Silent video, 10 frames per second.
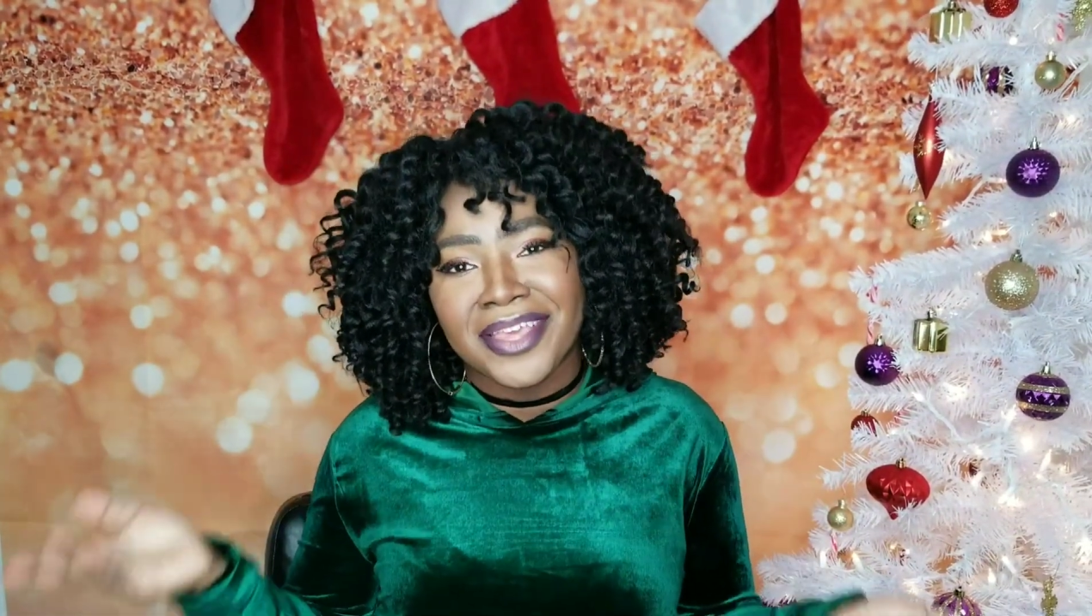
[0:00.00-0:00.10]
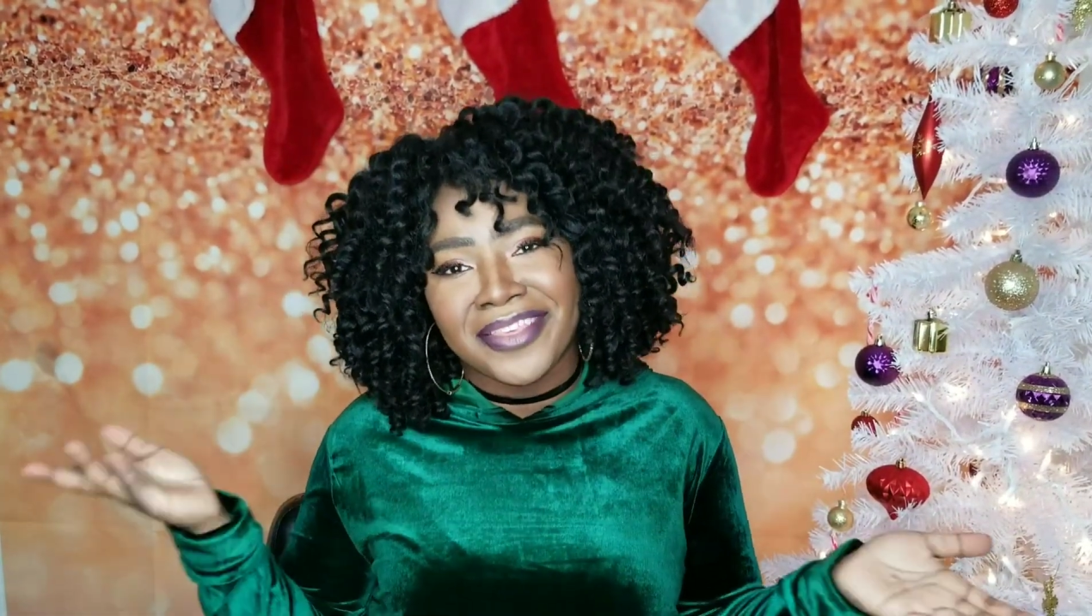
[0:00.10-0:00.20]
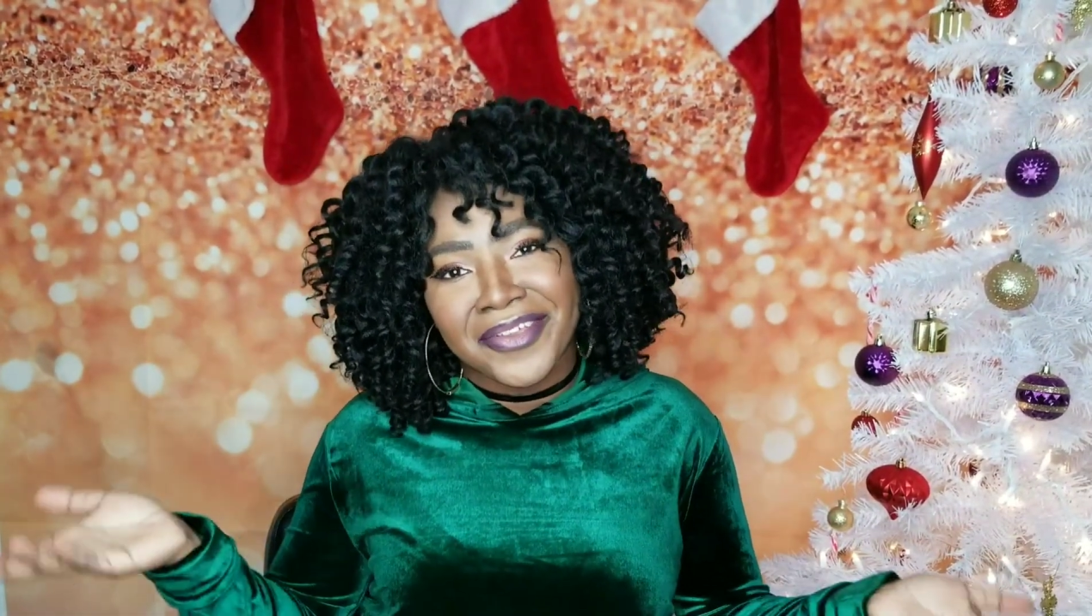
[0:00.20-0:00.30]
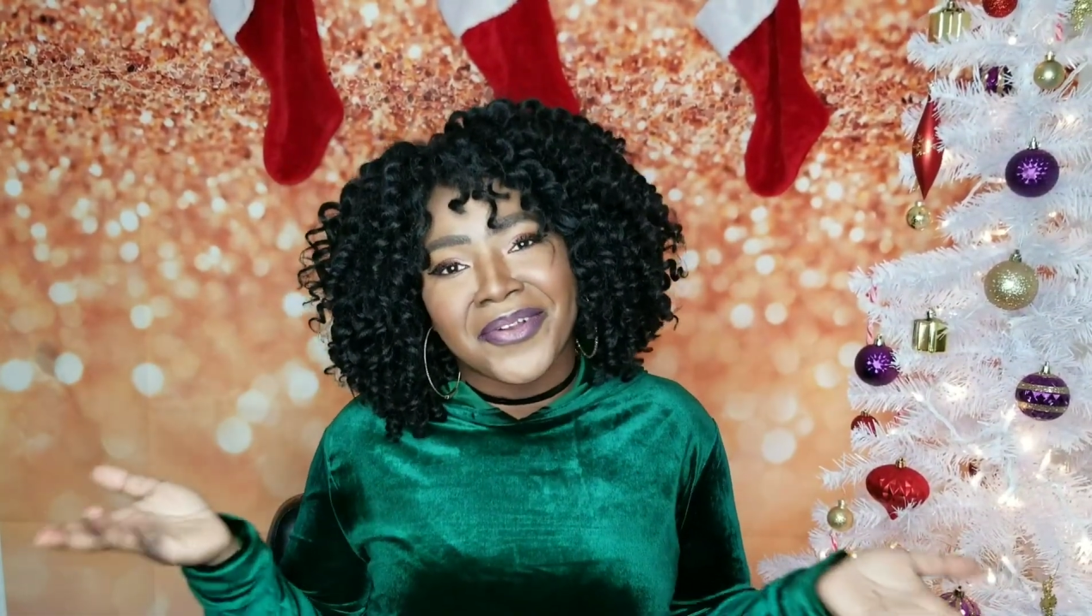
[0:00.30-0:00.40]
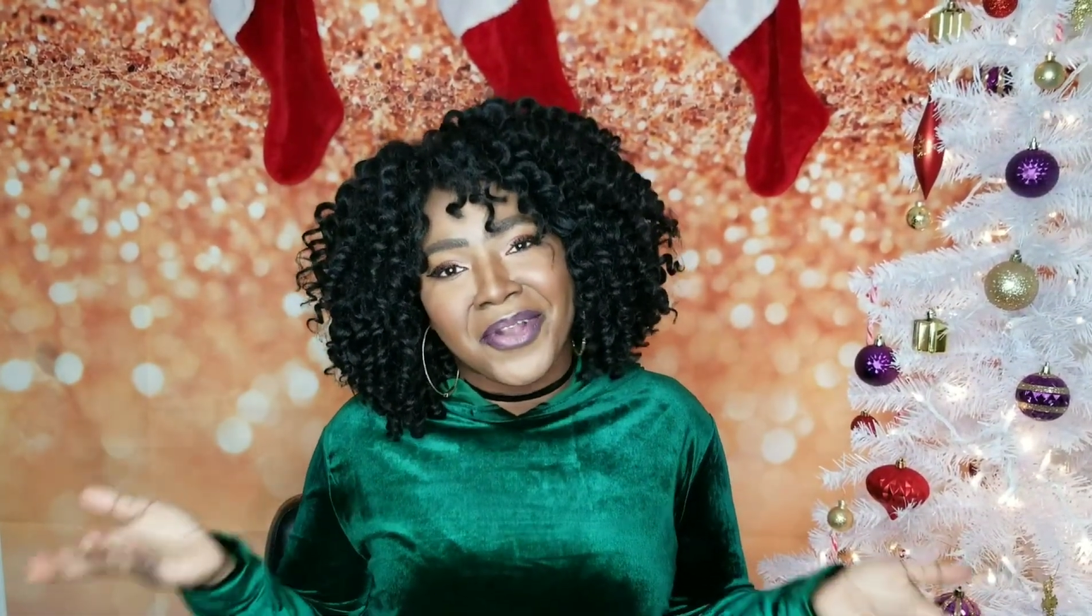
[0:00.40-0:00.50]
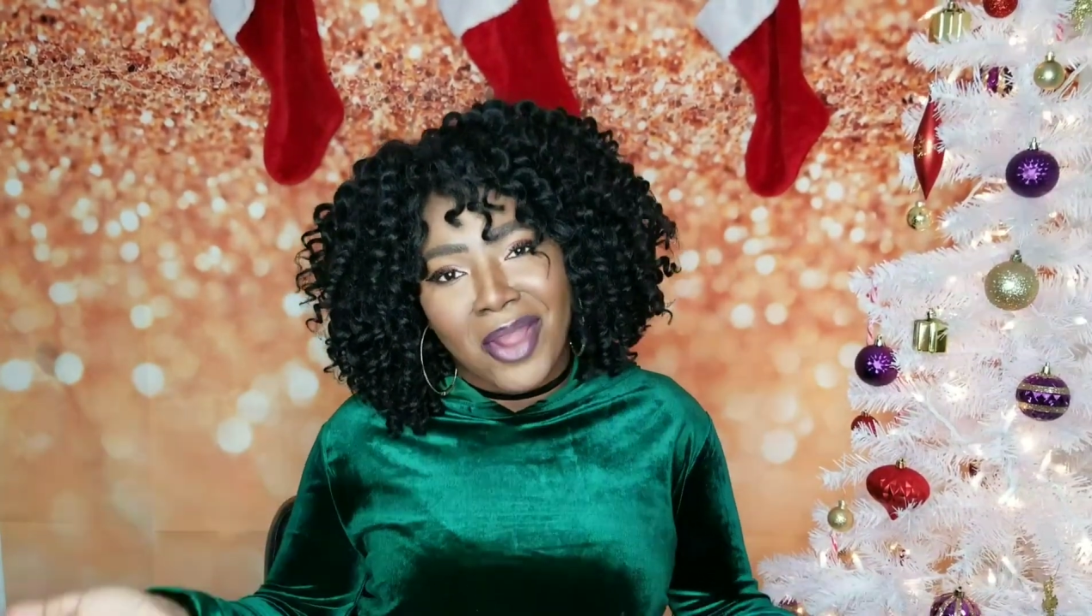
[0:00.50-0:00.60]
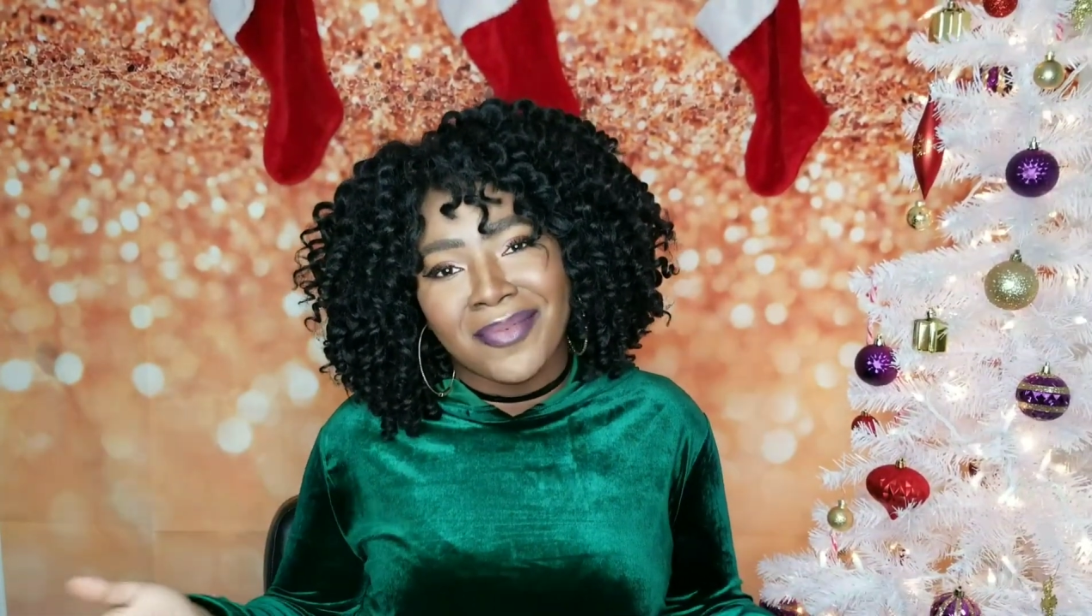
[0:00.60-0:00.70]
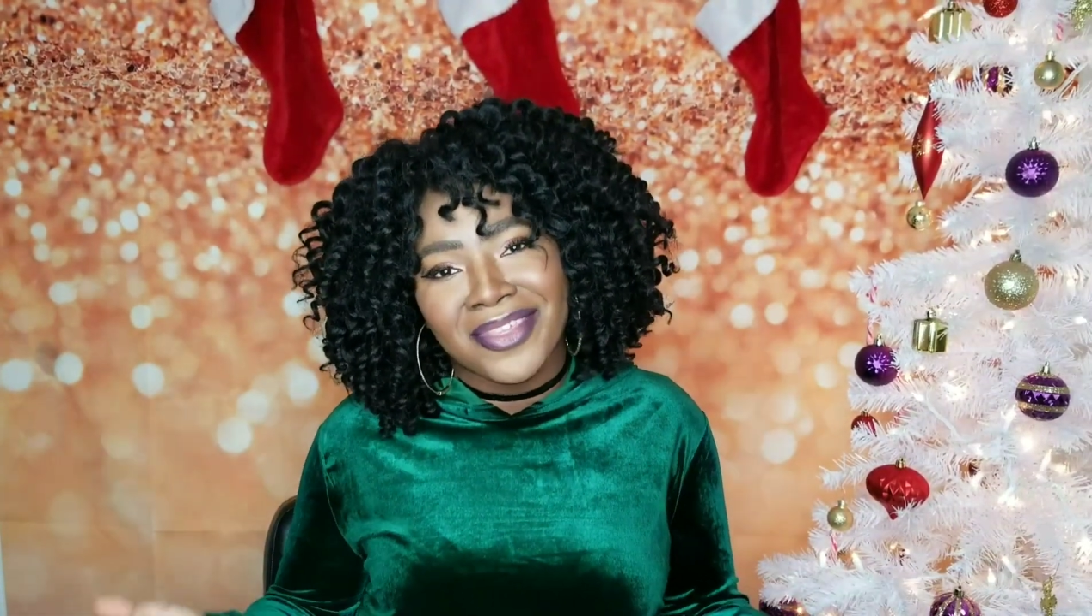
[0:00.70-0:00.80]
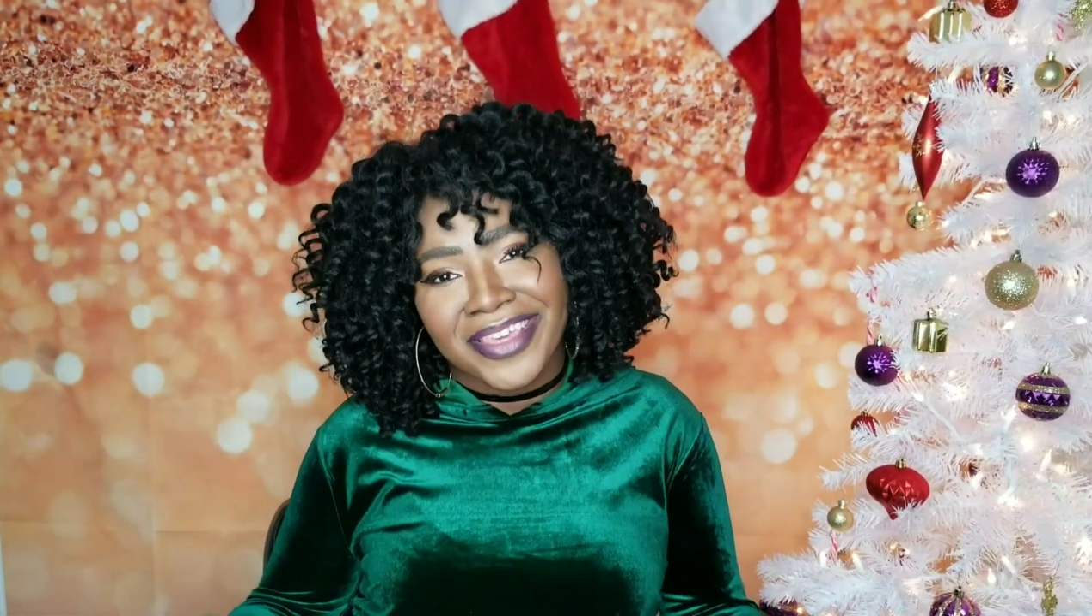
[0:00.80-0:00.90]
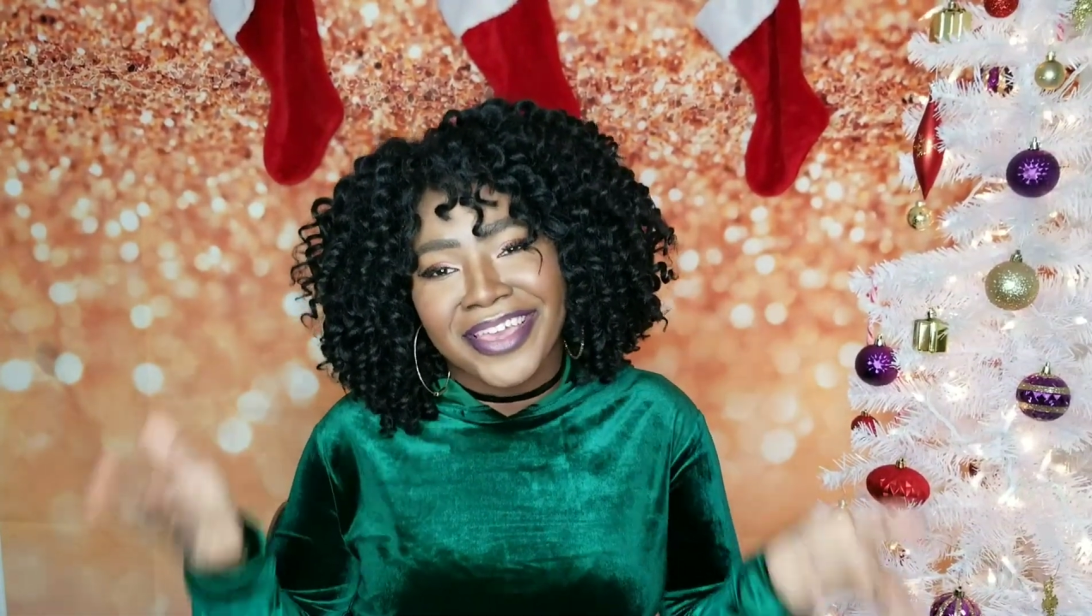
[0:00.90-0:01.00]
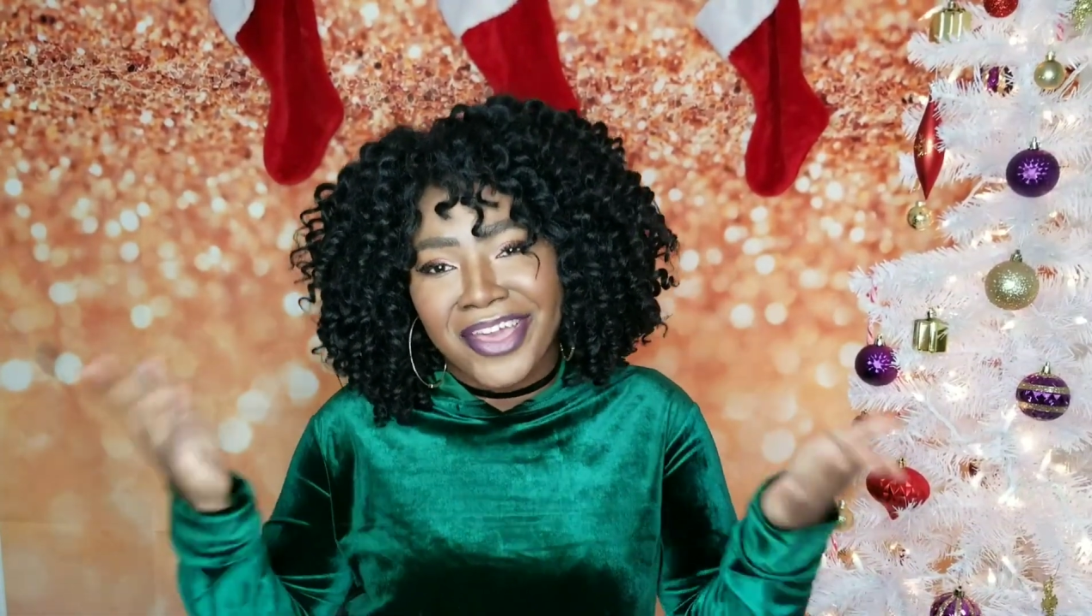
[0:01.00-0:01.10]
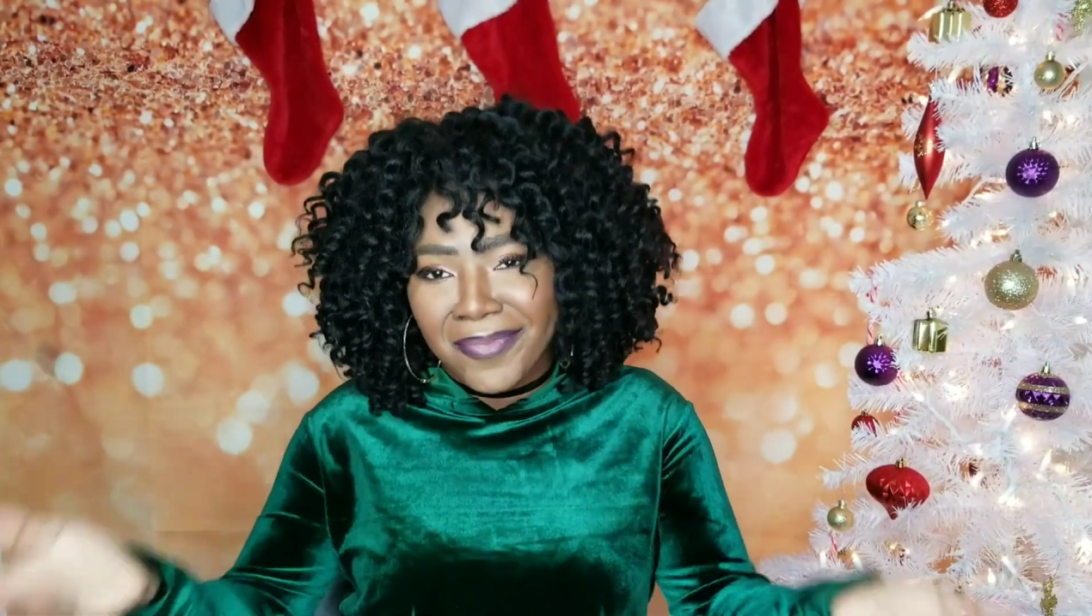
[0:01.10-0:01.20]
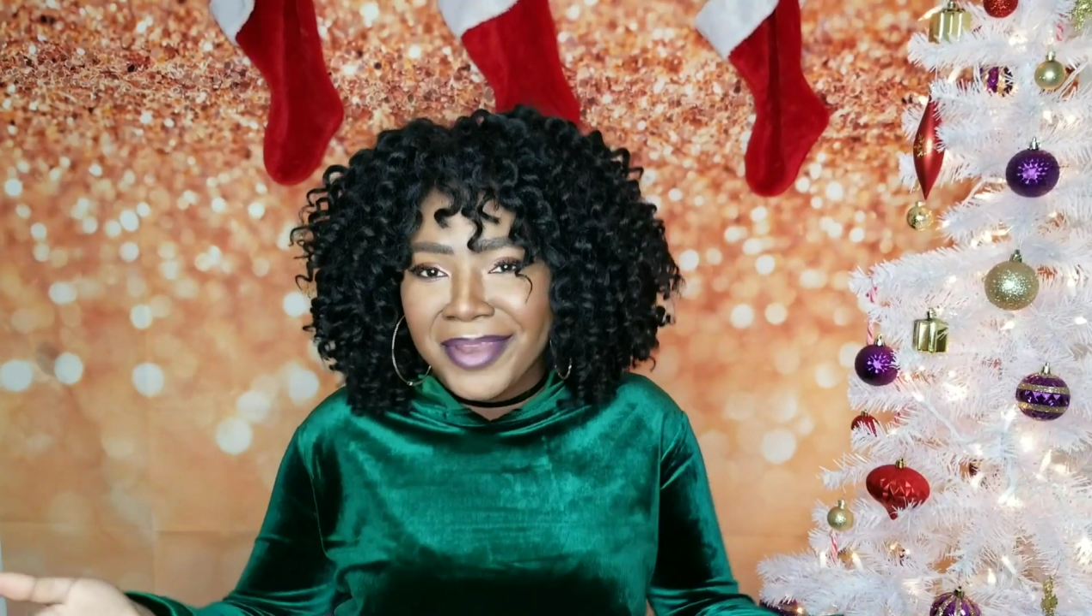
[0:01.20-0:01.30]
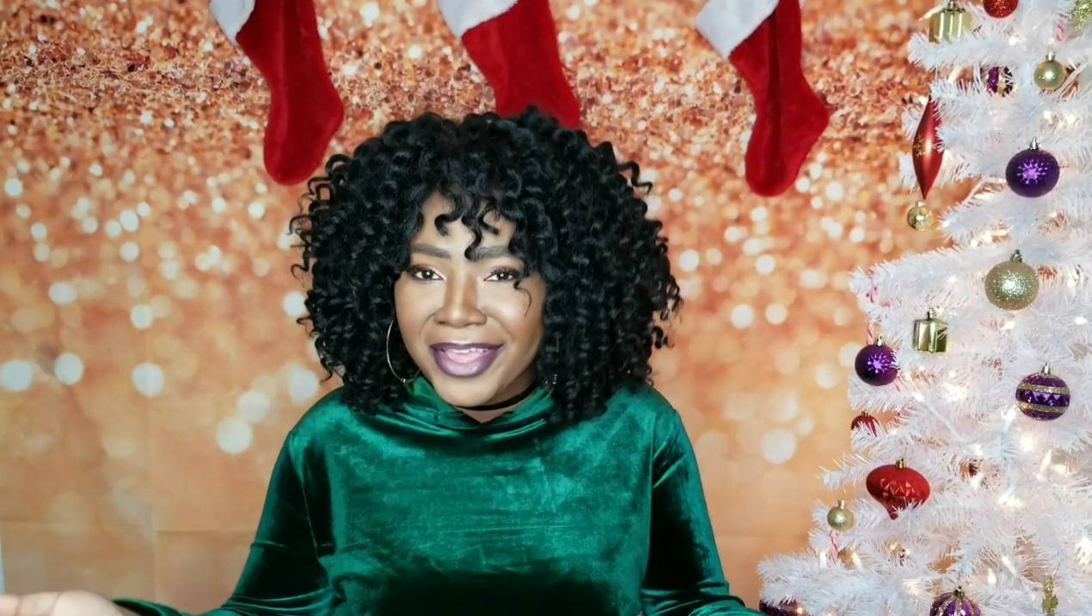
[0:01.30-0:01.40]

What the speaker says: It's your girl Carmen J coming